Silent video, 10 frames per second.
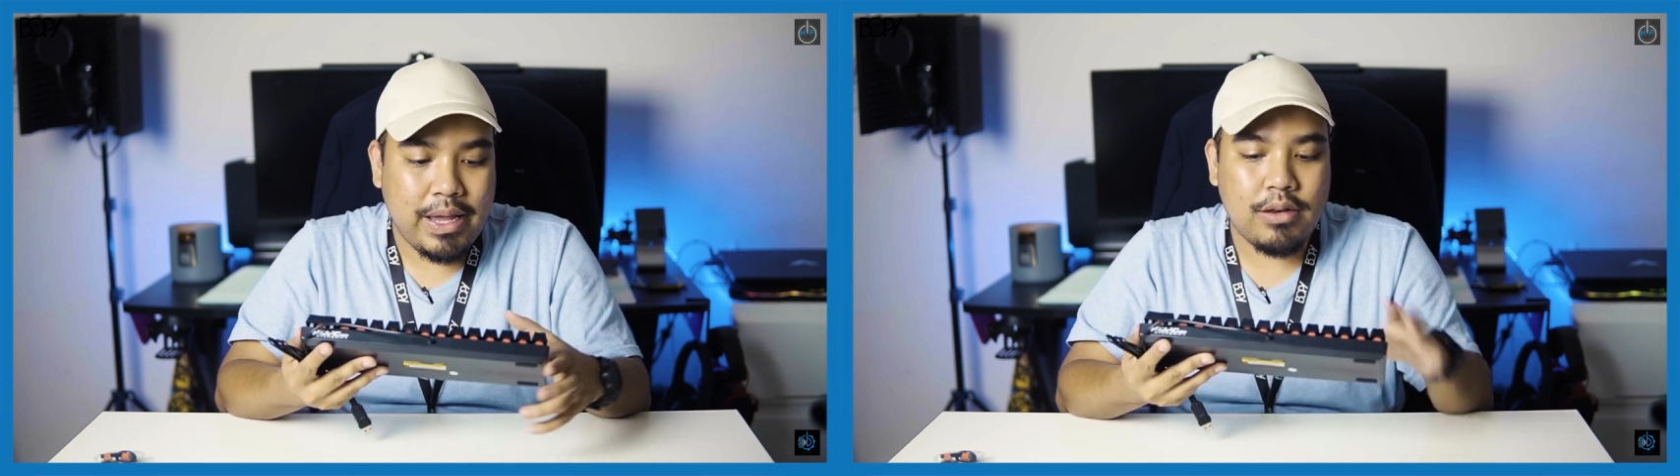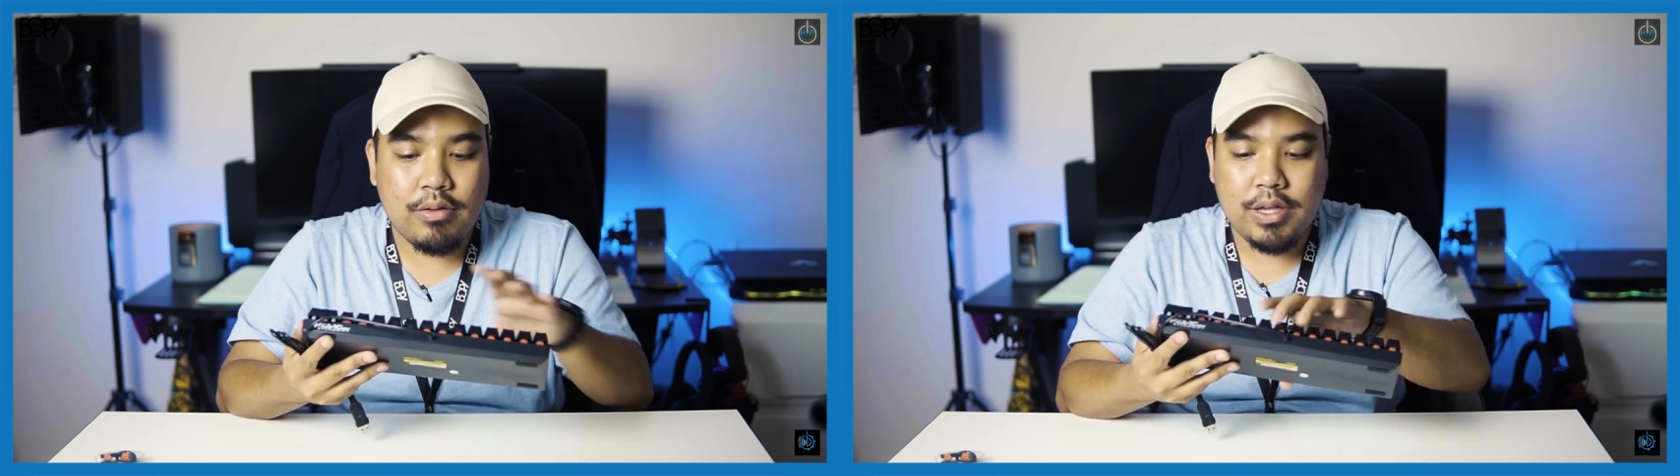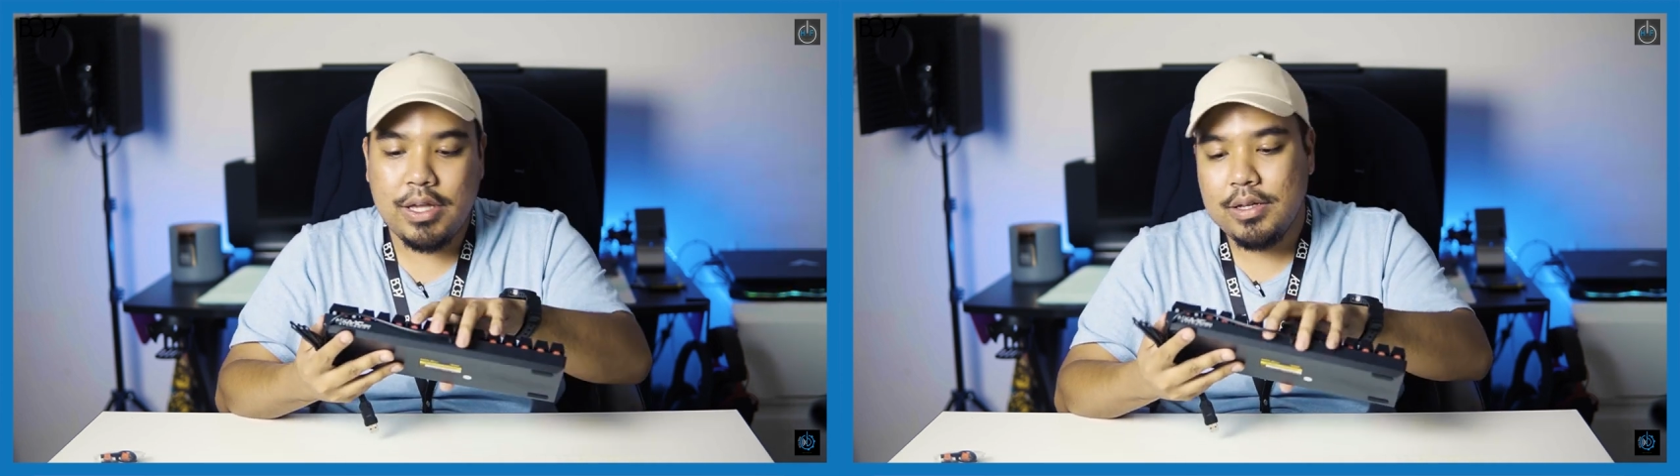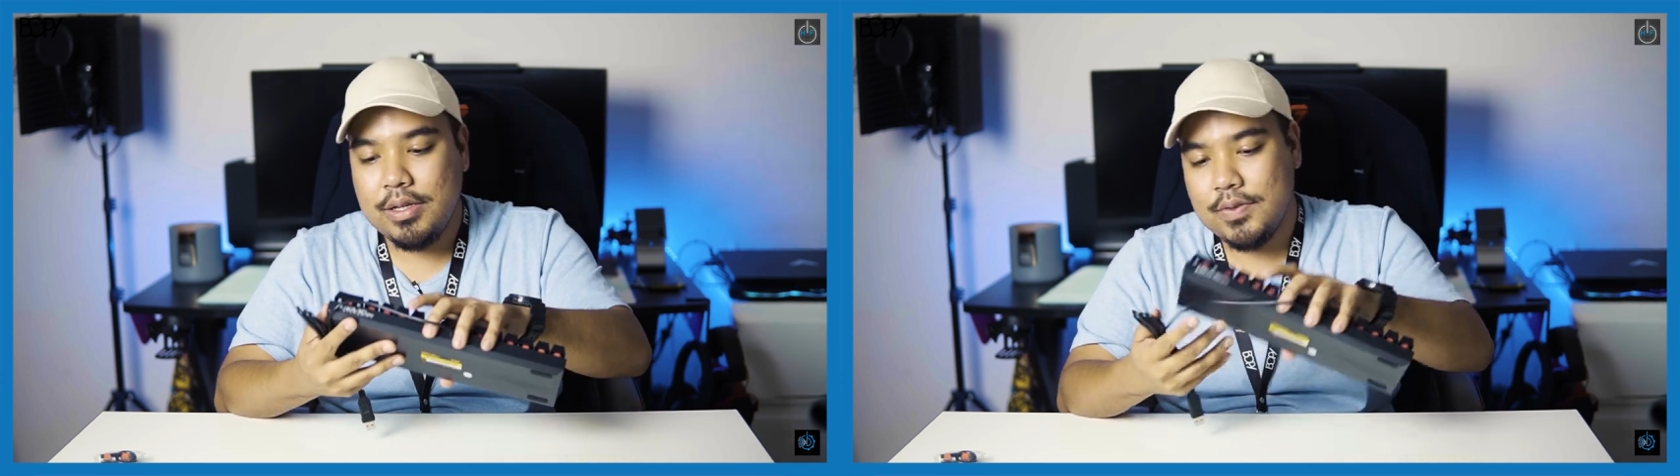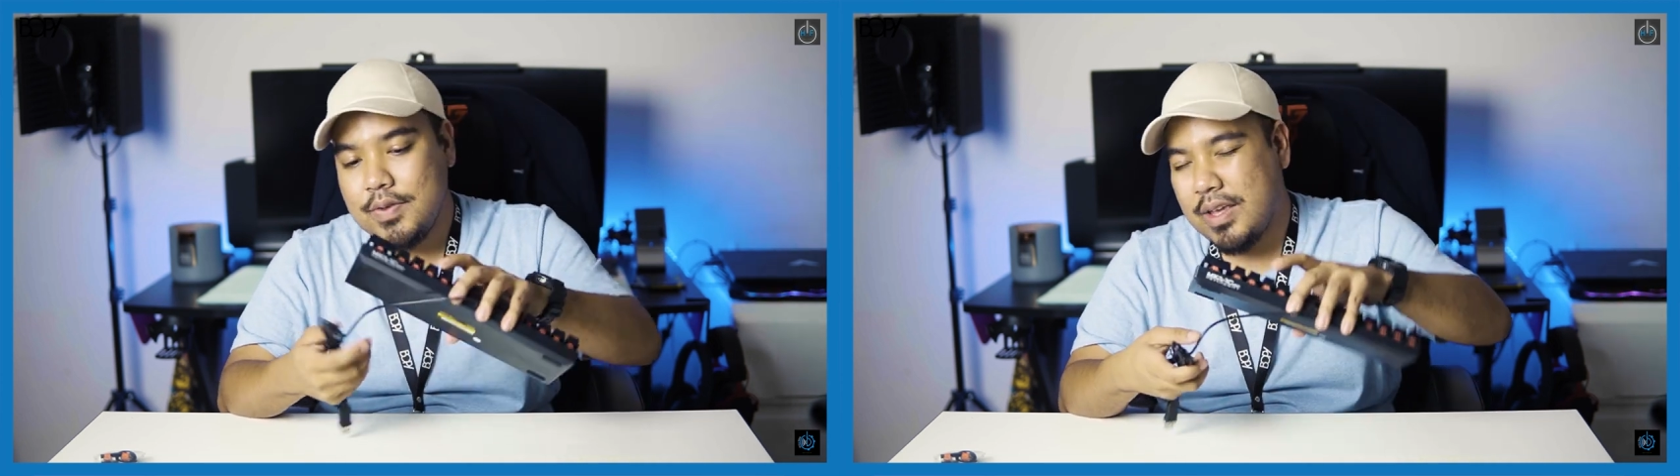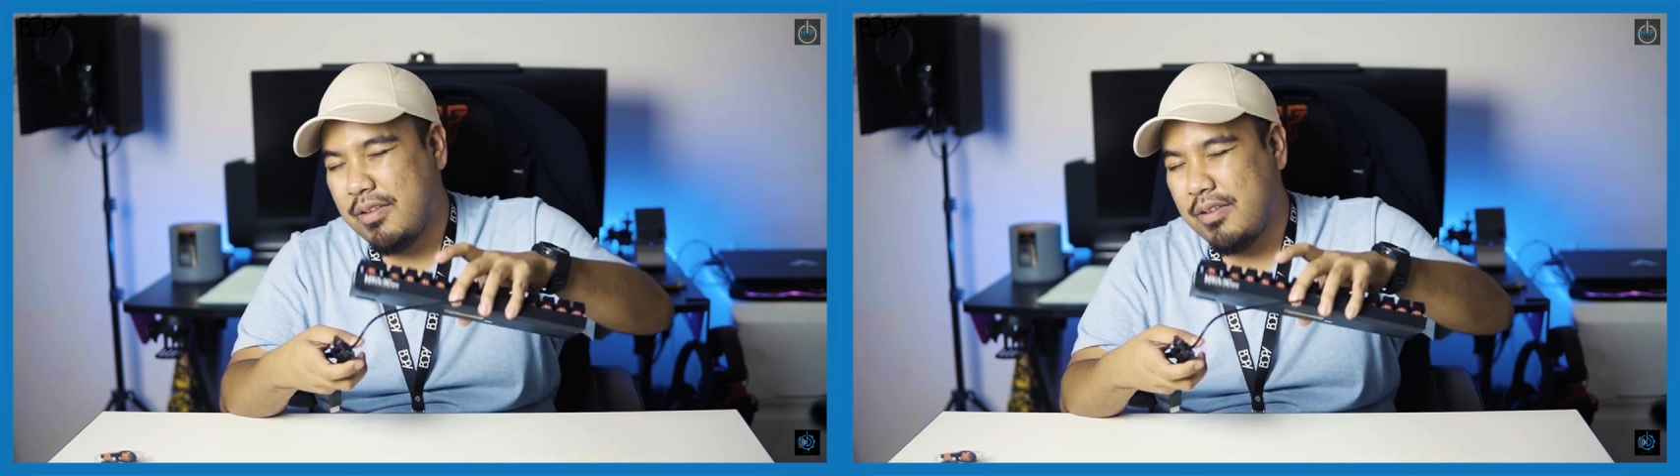bad, okay? This